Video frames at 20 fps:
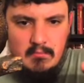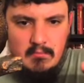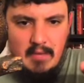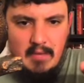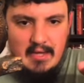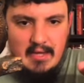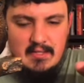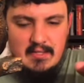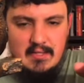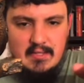
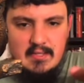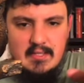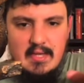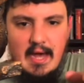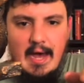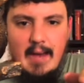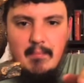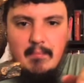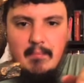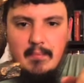Patty says
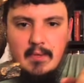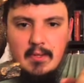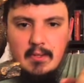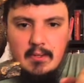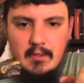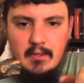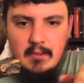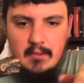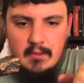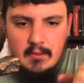stop.
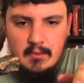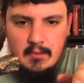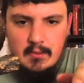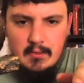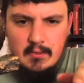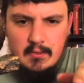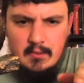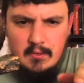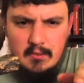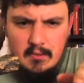
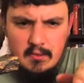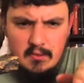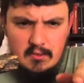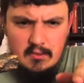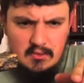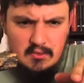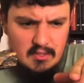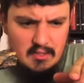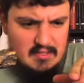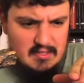
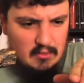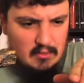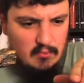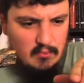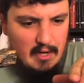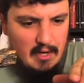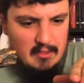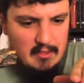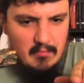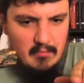Oh, it's like
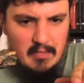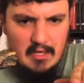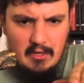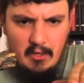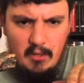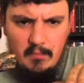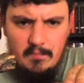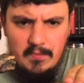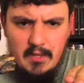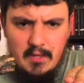right in the
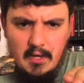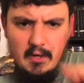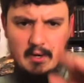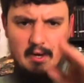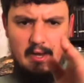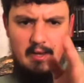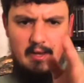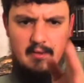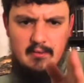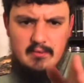middle. All
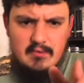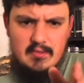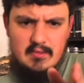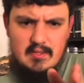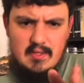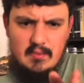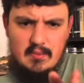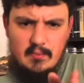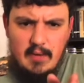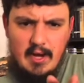right,
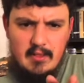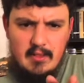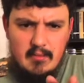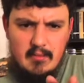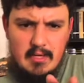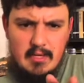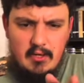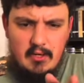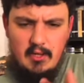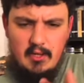so right in the
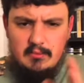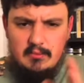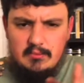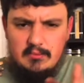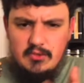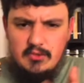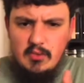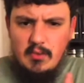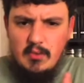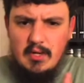middle.
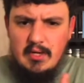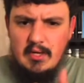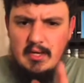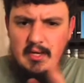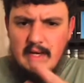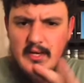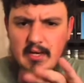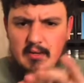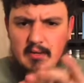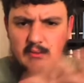Do you want
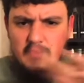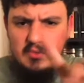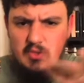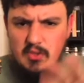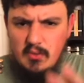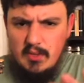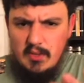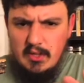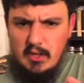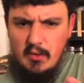
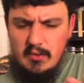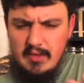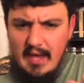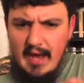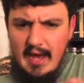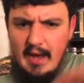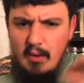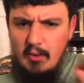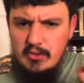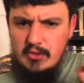to go with
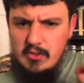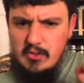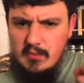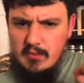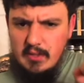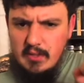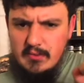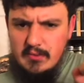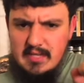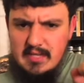owl? Do you
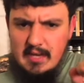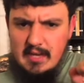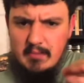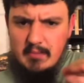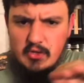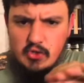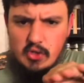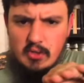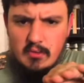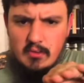want to go with tape
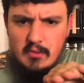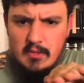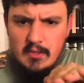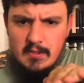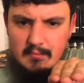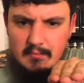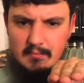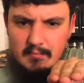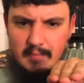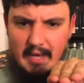measure?
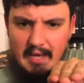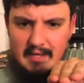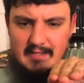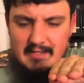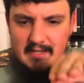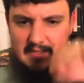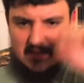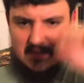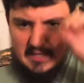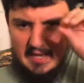Patty
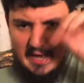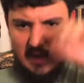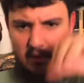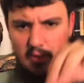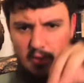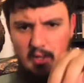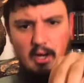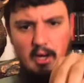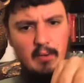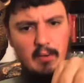says the owl.
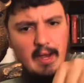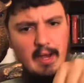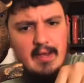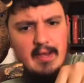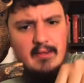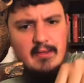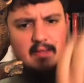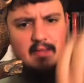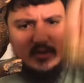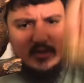All
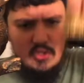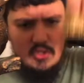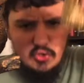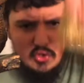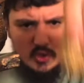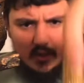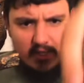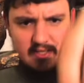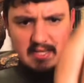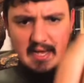right, that's your
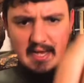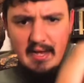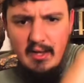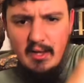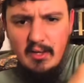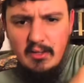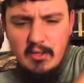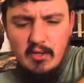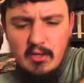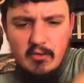choice,
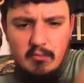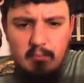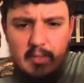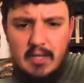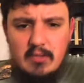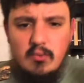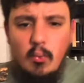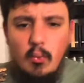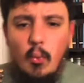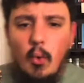owl. You've
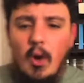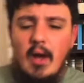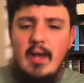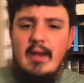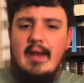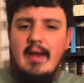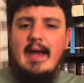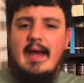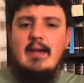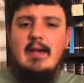picked
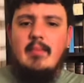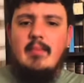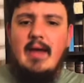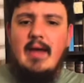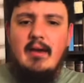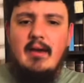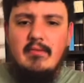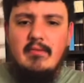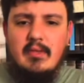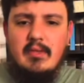one item
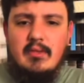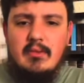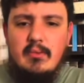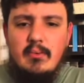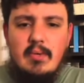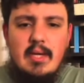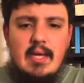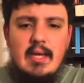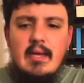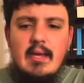out of the
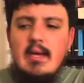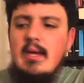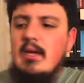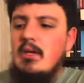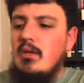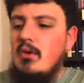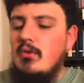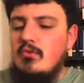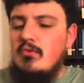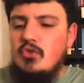3.
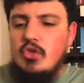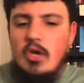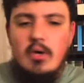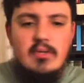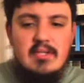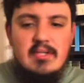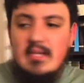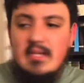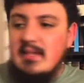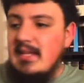You've
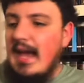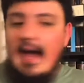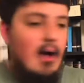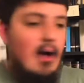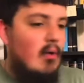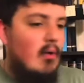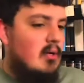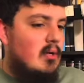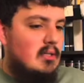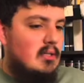chosen the
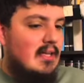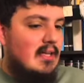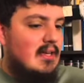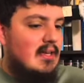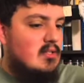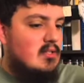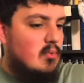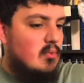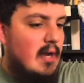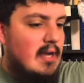owl. Let
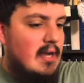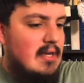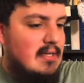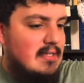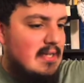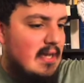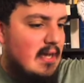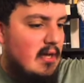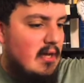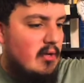us write it
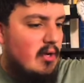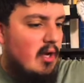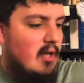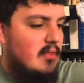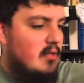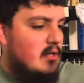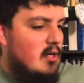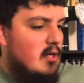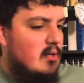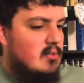down
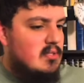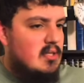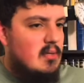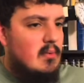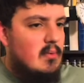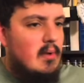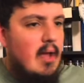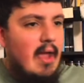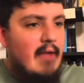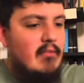on the note
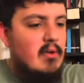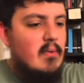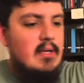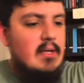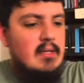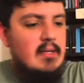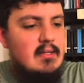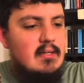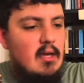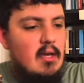so
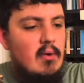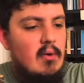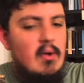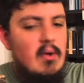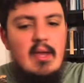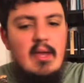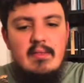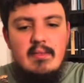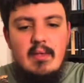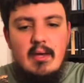everyone can know
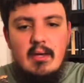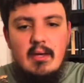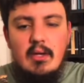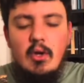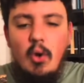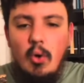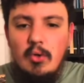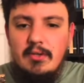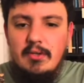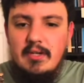the
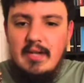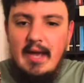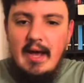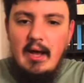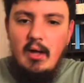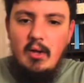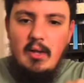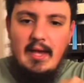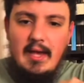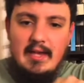golden
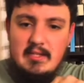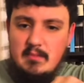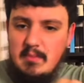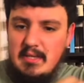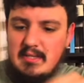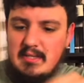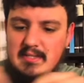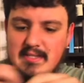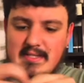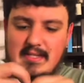owl has
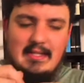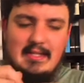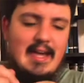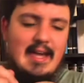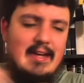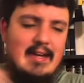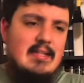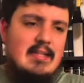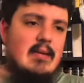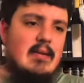been
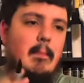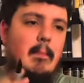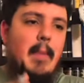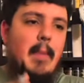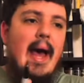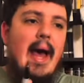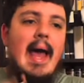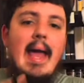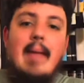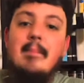selected
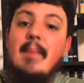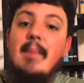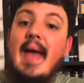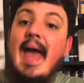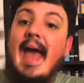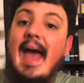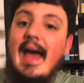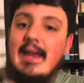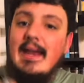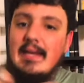by
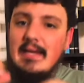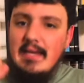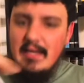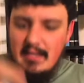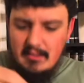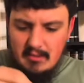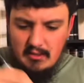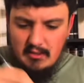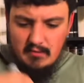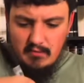
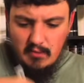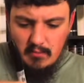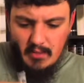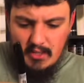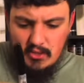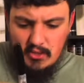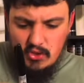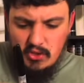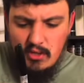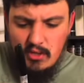Patty. Thank you very
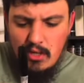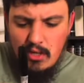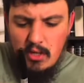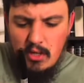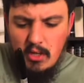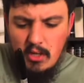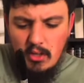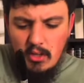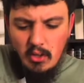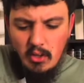much.
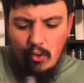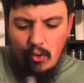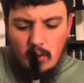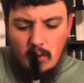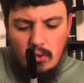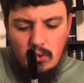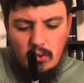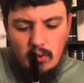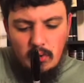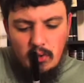
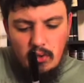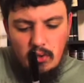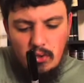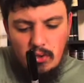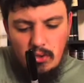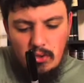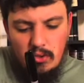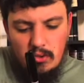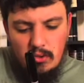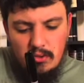
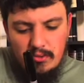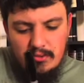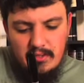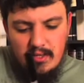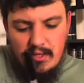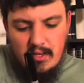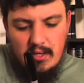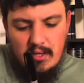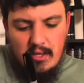Gold